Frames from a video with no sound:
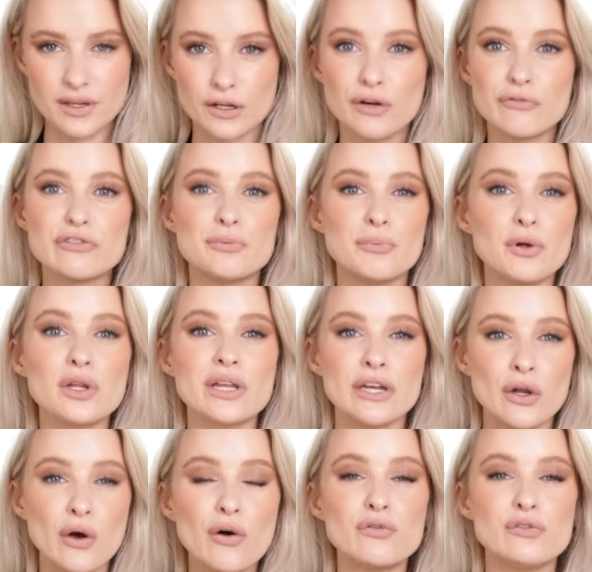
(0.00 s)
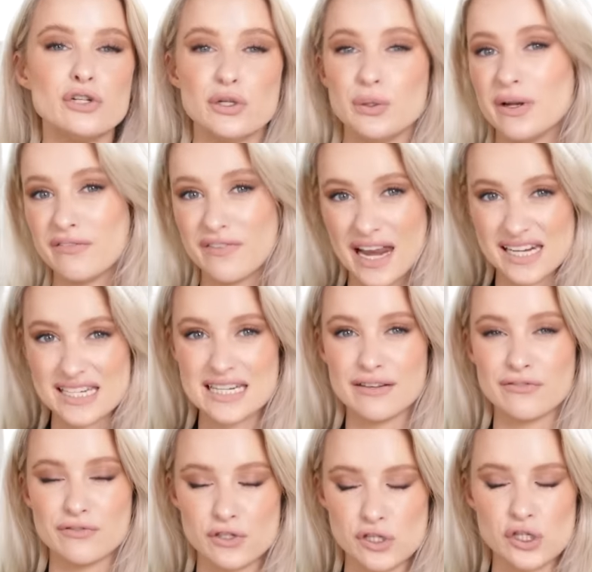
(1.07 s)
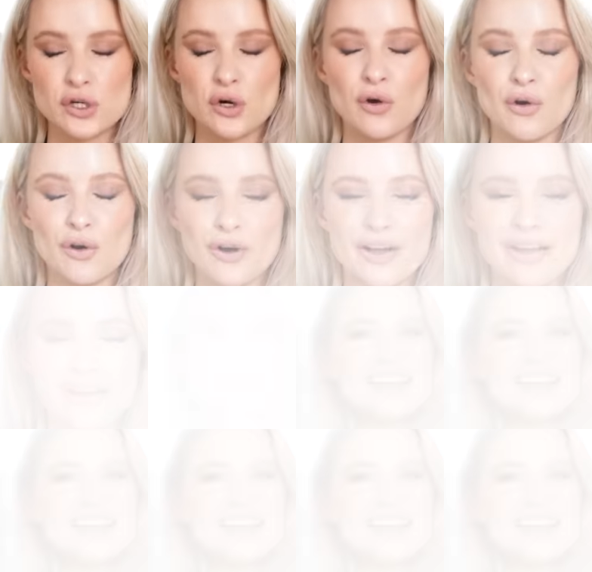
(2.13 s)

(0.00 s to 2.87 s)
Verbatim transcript: comfortable enough to do an event in for sure.